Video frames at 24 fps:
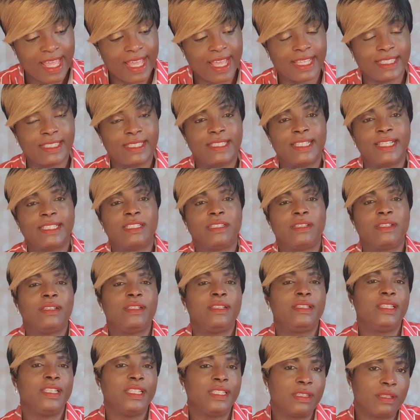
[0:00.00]
as
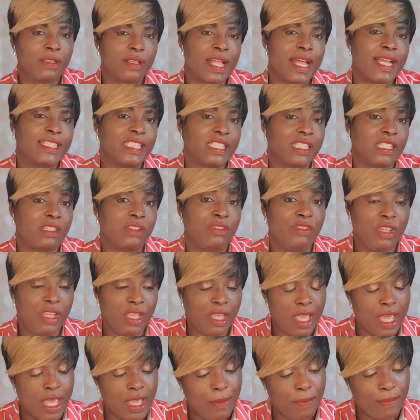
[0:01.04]
little as
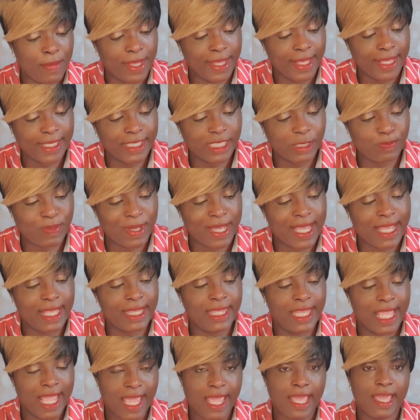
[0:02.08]
3 minutes
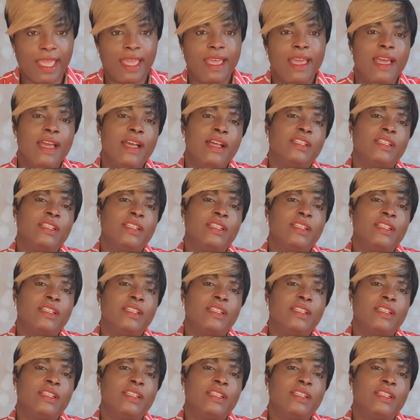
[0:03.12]
per day.